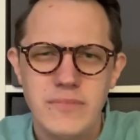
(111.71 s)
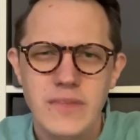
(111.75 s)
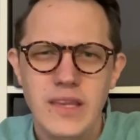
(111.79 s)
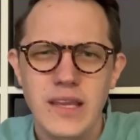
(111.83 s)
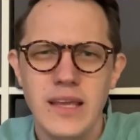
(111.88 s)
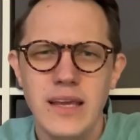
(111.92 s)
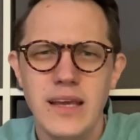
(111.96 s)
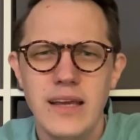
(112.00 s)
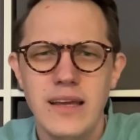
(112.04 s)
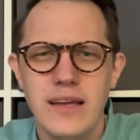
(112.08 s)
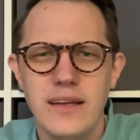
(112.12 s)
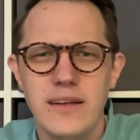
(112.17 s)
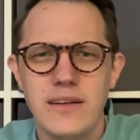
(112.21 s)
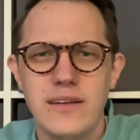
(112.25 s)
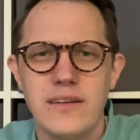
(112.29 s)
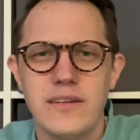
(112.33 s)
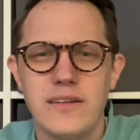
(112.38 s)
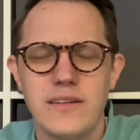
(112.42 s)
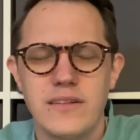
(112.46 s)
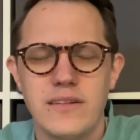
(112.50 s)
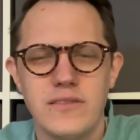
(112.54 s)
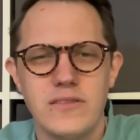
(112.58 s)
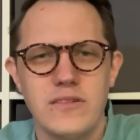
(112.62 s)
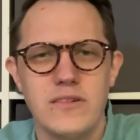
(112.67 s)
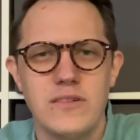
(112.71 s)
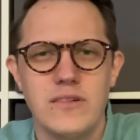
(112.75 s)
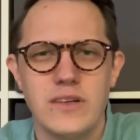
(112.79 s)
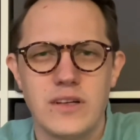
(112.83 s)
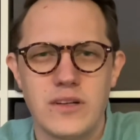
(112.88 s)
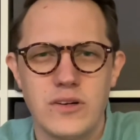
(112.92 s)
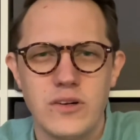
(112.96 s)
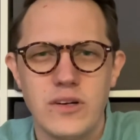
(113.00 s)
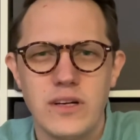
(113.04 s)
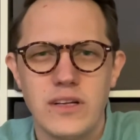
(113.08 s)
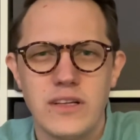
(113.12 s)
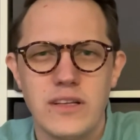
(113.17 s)
And
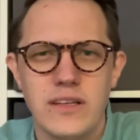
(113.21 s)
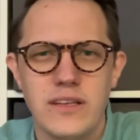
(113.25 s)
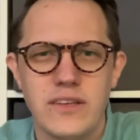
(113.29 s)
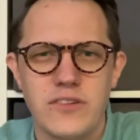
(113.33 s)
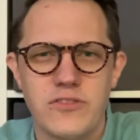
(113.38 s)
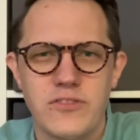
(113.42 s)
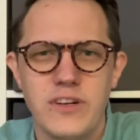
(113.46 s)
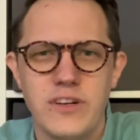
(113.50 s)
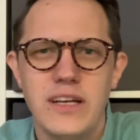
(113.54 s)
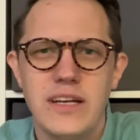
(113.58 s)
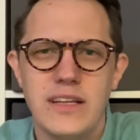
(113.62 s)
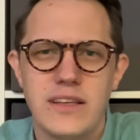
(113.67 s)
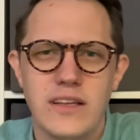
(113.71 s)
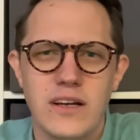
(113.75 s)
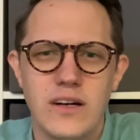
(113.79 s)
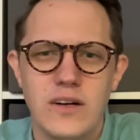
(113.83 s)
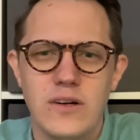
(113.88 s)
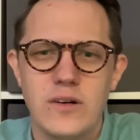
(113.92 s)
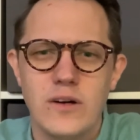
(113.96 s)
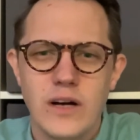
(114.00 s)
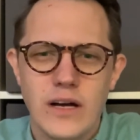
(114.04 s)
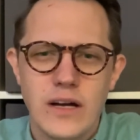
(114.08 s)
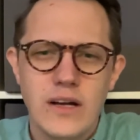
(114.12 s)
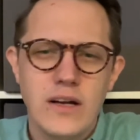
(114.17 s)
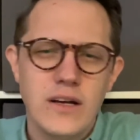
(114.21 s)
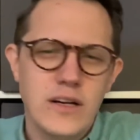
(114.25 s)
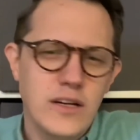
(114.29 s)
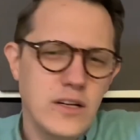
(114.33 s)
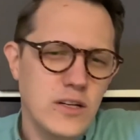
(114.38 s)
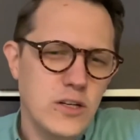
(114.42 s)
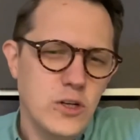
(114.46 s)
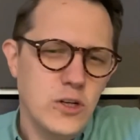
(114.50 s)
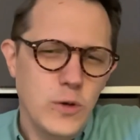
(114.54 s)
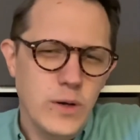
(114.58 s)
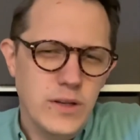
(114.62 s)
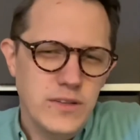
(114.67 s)
according to this reading, though,
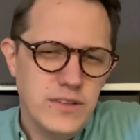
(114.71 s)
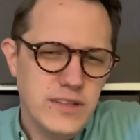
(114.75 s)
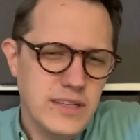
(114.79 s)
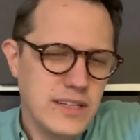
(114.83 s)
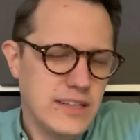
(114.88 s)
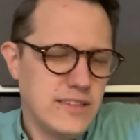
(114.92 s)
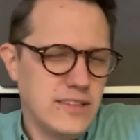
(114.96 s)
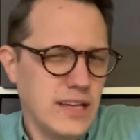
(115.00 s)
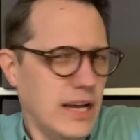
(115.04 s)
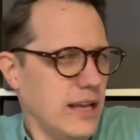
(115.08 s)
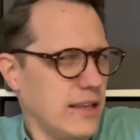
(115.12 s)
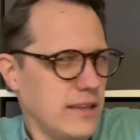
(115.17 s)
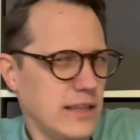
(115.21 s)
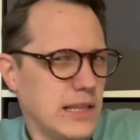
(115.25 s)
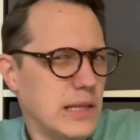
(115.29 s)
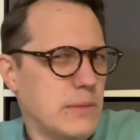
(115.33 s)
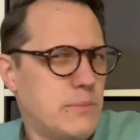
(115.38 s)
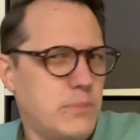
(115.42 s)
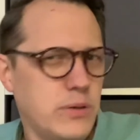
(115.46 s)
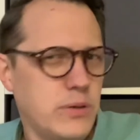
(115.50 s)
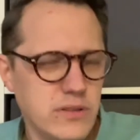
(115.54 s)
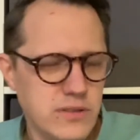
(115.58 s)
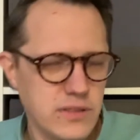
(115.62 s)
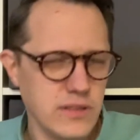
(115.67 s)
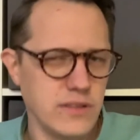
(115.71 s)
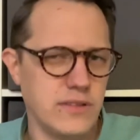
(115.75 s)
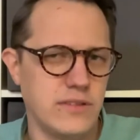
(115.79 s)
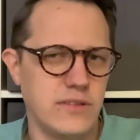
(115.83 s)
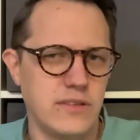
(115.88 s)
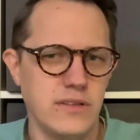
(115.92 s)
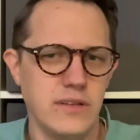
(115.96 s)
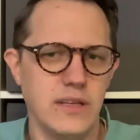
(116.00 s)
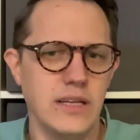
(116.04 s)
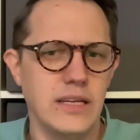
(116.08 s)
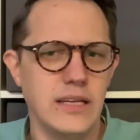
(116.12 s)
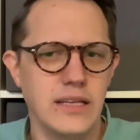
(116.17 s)
who is it exactly that puts us
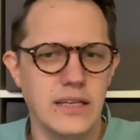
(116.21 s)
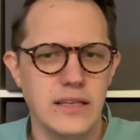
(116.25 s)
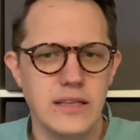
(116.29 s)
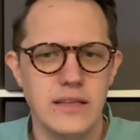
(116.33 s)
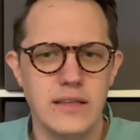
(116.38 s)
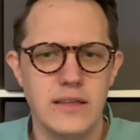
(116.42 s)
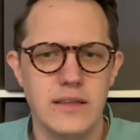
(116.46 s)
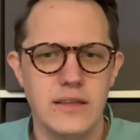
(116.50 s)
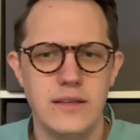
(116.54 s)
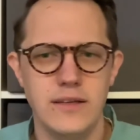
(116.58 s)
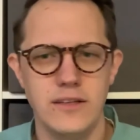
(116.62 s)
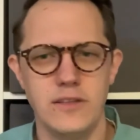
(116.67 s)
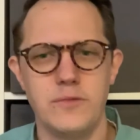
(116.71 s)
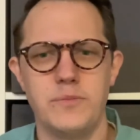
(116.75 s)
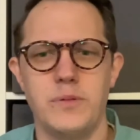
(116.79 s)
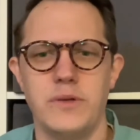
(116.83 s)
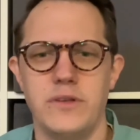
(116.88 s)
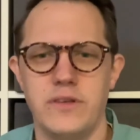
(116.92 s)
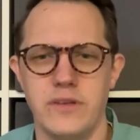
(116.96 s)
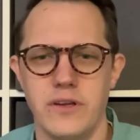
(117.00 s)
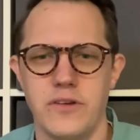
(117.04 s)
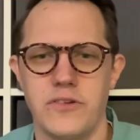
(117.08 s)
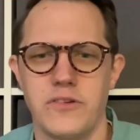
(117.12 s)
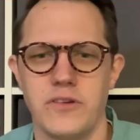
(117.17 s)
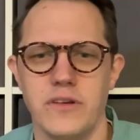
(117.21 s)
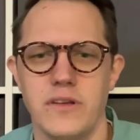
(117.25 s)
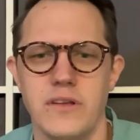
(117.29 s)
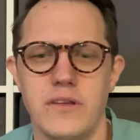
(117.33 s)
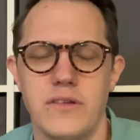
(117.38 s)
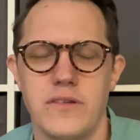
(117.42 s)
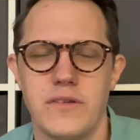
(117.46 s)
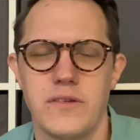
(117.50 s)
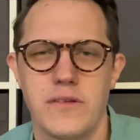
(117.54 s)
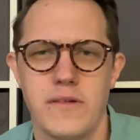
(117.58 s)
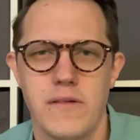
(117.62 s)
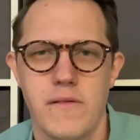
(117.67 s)
in these
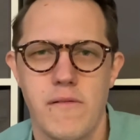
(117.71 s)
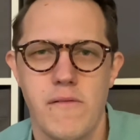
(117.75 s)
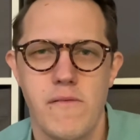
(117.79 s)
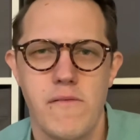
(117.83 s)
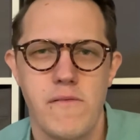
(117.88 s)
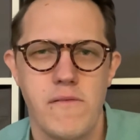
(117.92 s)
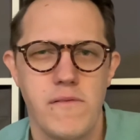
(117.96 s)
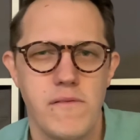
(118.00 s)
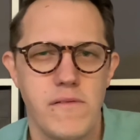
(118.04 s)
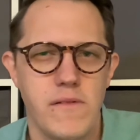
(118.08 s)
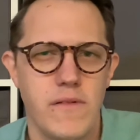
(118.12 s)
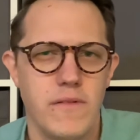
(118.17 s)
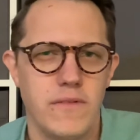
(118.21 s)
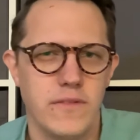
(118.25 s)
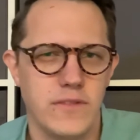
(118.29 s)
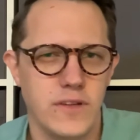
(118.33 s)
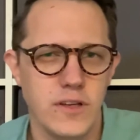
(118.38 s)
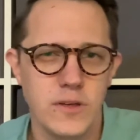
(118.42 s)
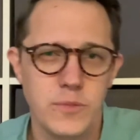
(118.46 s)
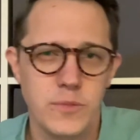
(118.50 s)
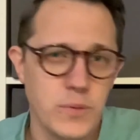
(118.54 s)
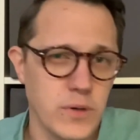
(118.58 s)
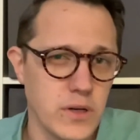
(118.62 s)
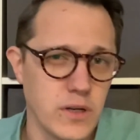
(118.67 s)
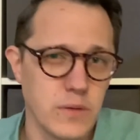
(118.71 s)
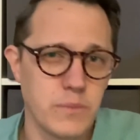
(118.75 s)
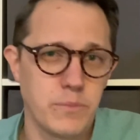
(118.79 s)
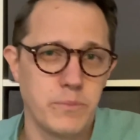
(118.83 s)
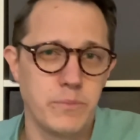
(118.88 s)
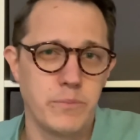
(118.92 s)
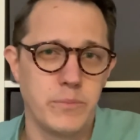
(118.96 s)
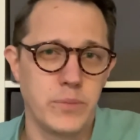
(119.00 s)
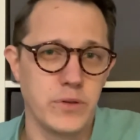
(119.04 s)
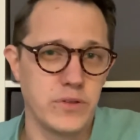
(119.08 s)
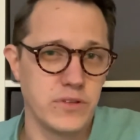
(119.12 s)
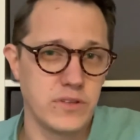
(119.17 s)
positions? This book
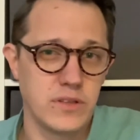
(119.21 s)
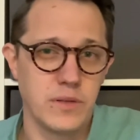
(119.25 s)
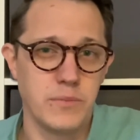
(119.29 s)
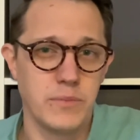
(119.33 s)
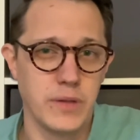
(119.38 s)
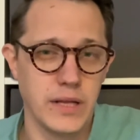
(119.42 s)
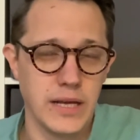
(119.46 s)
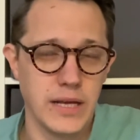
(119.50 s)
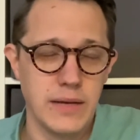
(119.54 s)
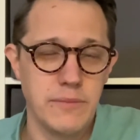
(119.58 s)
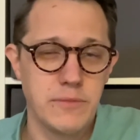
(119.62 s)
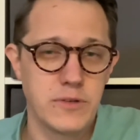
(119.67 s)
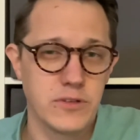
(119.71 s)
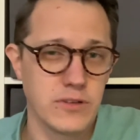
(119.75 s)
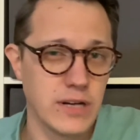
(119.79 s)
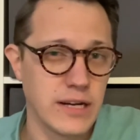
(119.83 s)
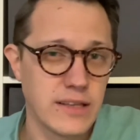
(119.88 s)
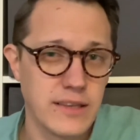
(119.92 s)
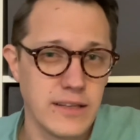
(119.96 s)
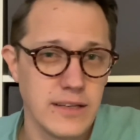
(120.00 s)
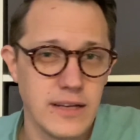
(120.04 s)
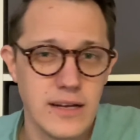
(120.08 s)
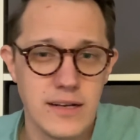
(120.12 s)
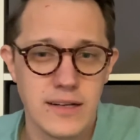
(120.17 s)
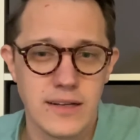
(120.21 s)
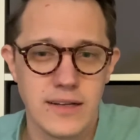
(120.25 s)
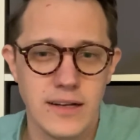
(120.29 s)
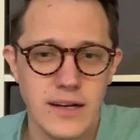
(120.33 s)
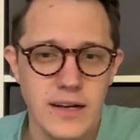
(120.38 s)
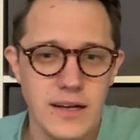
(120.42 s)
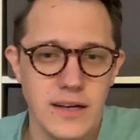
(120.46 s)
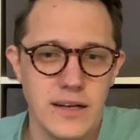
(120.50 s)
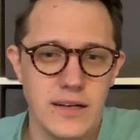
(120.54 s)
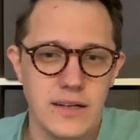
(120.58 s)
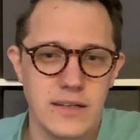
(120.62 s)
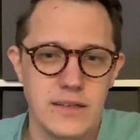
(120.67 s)
puts the blame directly on
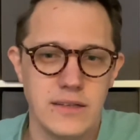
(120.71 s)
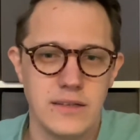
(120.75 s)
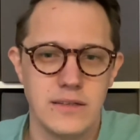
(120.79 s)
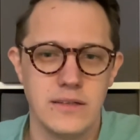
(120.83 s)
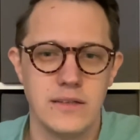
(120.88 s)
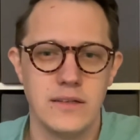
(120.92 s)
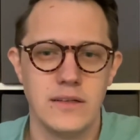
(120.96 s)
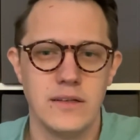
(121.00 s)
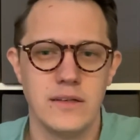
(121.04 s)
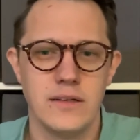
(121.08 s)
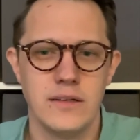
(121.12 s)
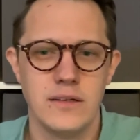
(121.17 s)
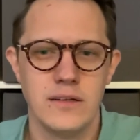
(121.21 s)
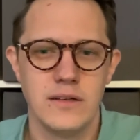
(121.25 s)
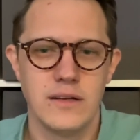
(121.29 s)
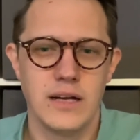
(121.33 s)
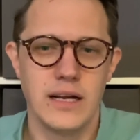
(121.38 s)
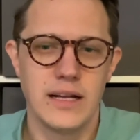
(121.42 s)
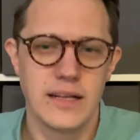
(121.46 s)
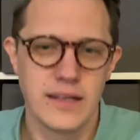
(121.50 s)
God. Right?